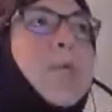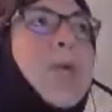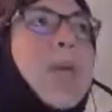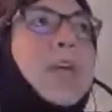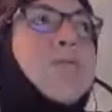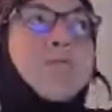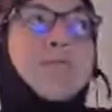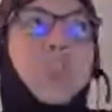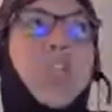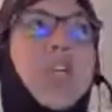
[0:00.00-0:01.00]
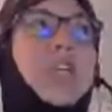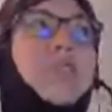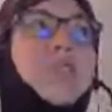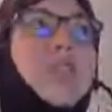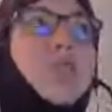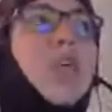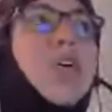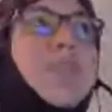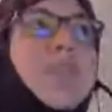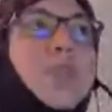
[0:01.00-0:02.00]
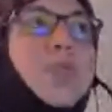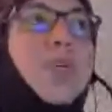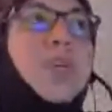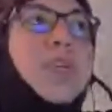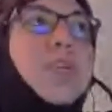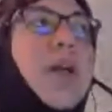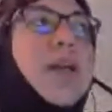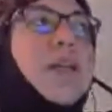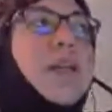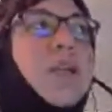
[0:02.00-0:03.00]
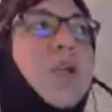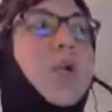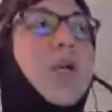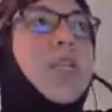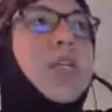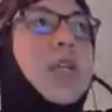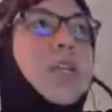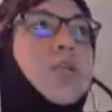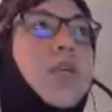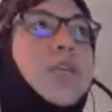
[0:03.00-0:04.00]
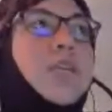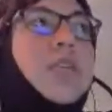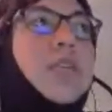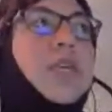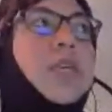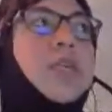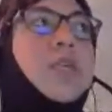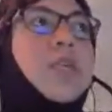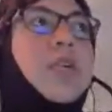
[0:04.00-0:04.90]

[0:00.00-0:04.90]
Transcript: We can check if it works. It works like locally, as you can see here.